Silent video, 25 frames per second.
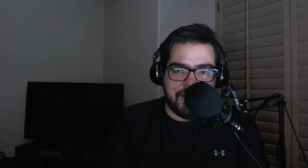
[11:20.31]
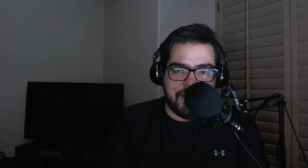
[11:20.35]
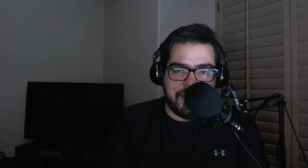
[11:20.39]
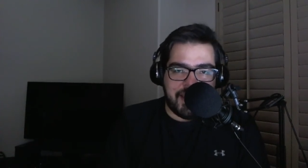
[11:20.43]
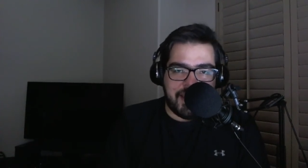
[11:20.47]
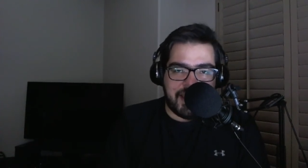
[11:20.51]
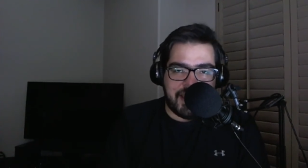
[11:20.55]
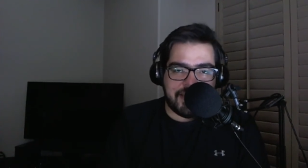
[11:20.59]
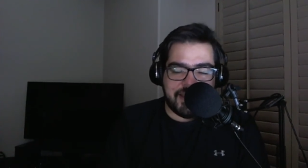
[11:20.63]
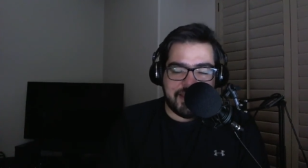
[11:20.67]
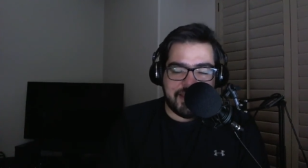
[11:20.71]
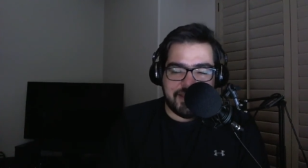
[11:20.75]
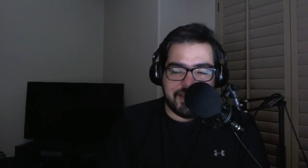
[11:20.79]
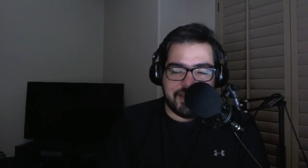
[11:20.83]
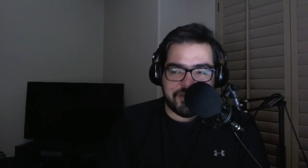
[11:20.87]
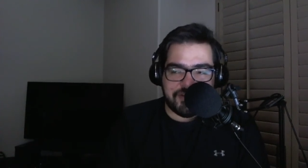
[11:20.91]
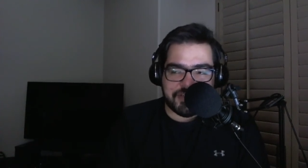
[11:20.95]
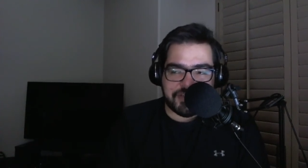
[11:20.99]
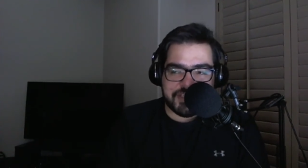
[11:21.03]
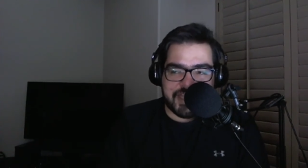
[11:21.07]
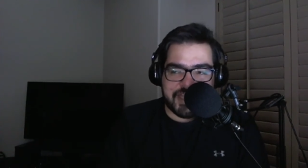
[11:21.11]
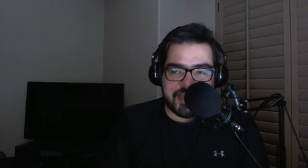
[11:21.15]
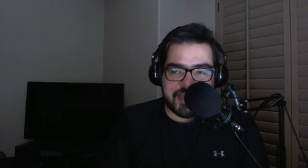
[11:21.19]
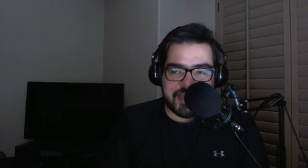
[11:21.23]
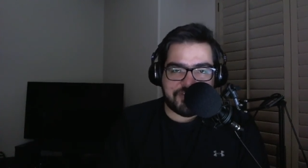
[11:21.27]
And they, they're
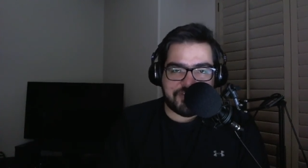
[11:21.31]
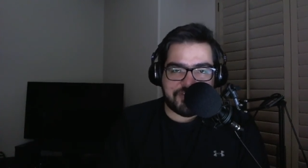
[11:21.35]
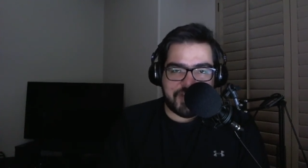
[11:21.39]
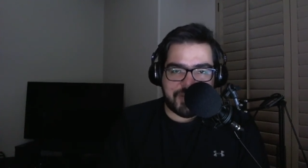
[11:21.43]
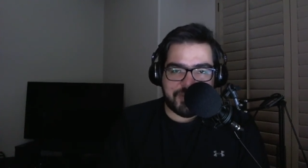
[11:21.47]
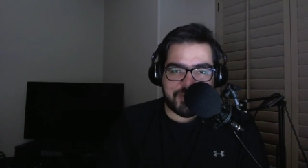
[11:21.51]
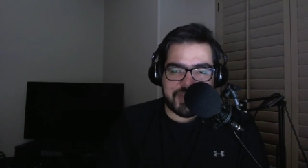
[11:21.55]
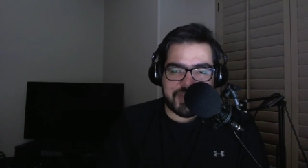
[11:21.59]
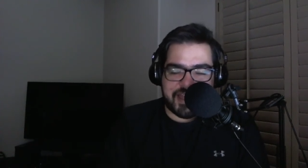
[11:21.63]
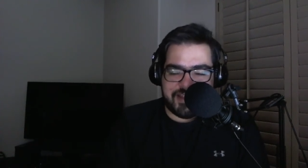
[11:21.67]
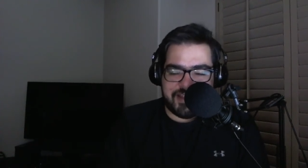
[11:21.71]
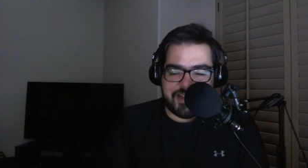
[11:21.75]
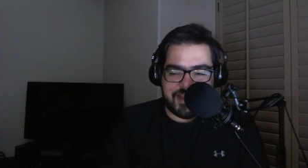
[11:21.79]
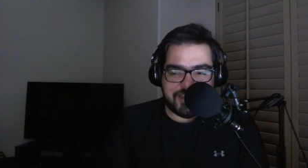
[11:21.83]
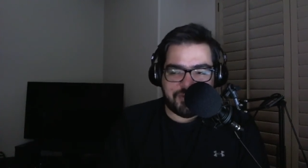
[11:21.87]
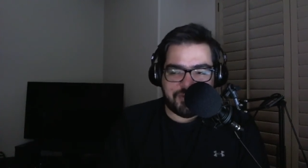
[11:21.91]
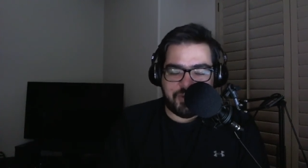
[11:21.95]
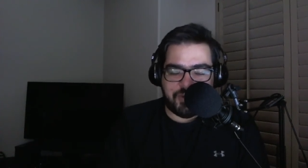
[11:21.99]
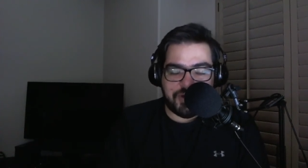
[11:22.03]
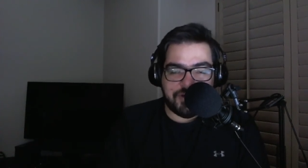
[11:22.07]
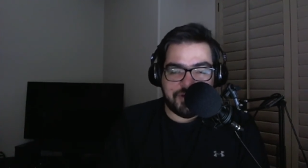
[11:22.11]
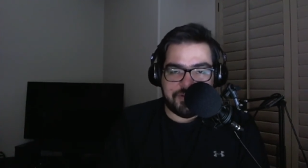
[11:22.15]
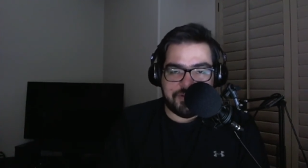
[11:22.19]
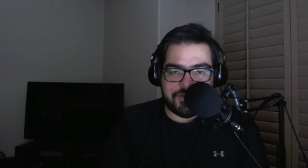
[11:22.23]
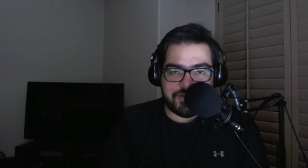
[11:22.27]
satisfied with that, and that's
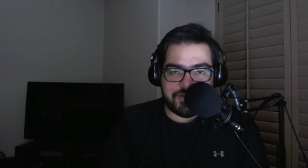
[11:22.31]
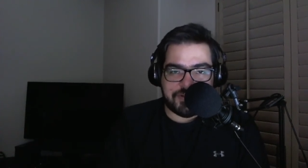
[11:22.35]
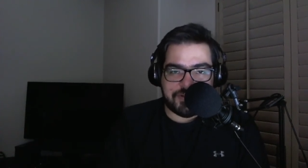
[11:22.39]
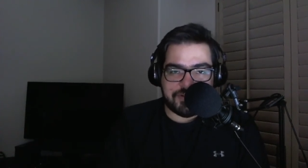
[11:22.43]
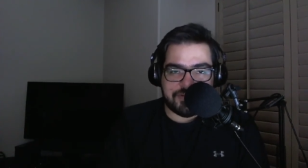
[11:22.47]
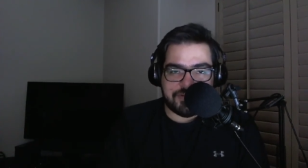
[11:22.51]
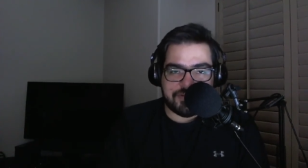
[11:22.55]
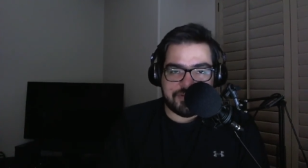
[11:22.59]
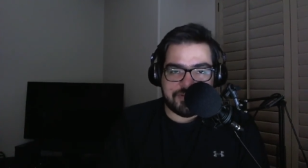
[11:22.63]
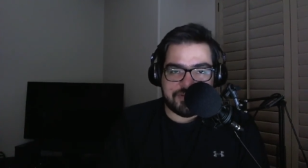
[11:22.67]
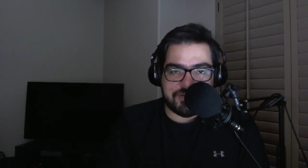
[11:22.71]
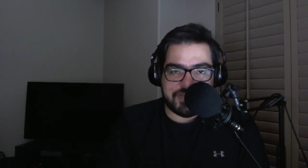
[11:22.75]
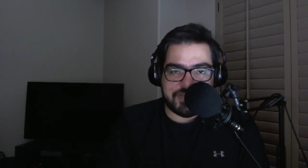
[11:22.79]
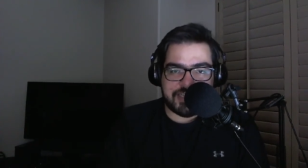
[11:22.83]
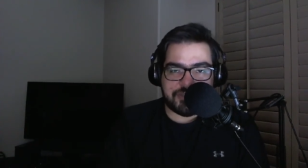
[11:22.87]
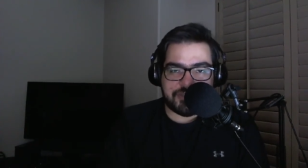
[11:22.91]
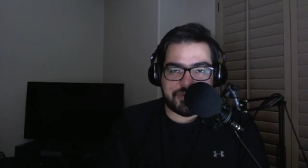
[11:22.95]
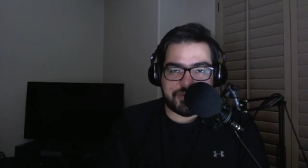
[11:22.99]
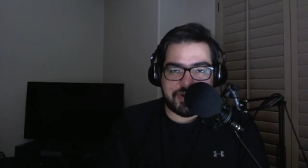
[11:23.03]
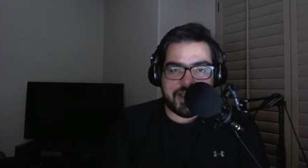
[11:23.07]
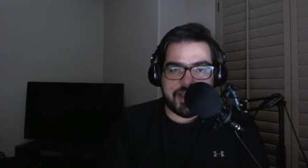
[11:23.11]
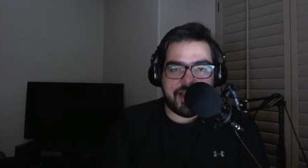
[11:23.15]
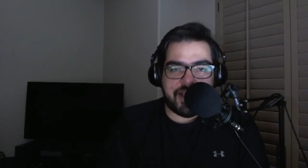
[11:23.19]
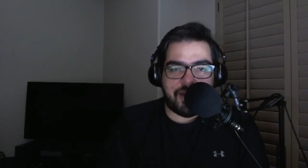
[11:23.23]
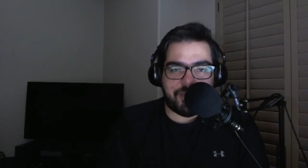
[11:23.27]
wonderful. That's where
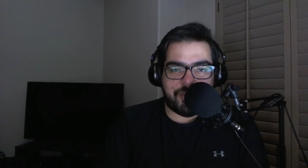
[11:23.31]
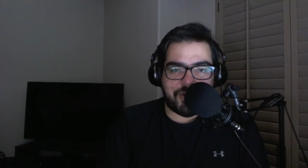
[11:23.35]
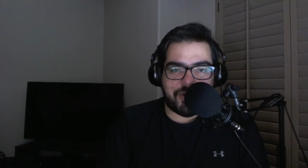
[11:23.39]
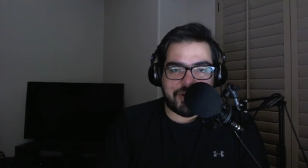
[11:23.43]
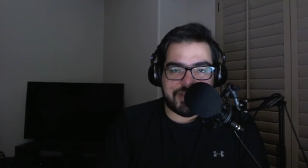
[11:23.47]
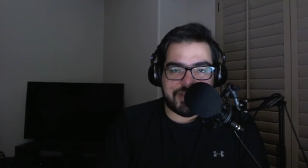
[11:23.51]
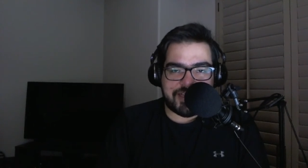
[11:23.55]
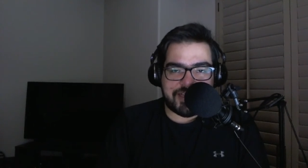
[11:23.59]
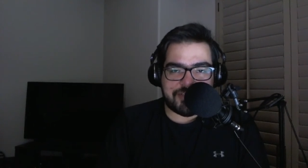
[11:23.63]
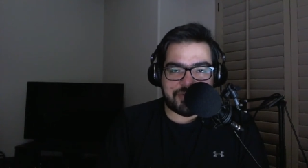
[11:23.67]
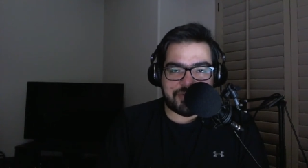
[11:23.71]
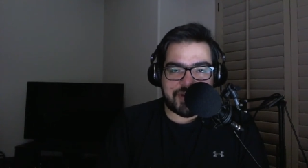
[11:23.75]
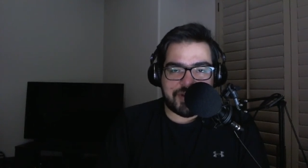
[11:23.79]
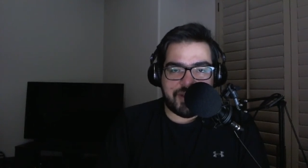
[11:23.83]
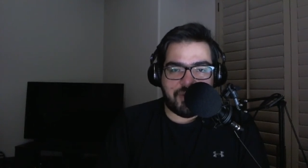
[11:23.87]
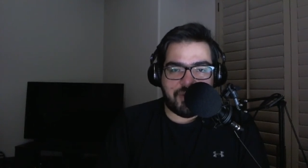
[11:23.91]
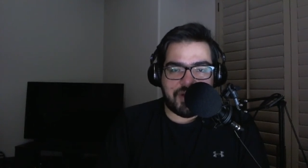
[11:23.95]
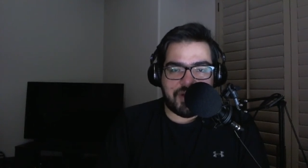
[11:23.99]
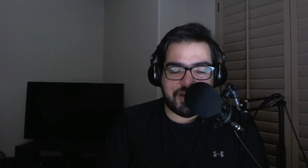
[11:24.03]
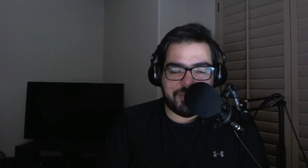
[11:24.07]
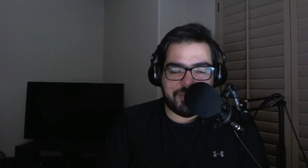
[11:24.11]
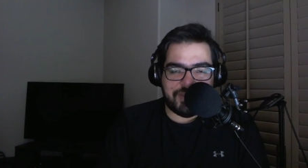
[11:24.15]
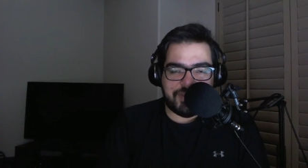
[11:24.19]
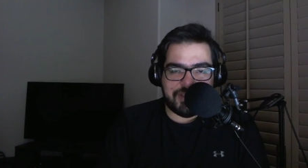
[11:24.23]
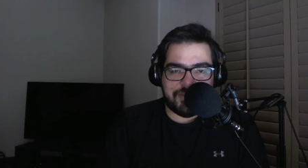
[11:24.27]
I operate. That's where I want
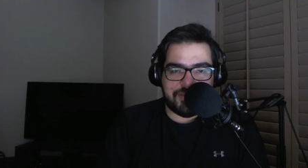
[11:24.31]
to be.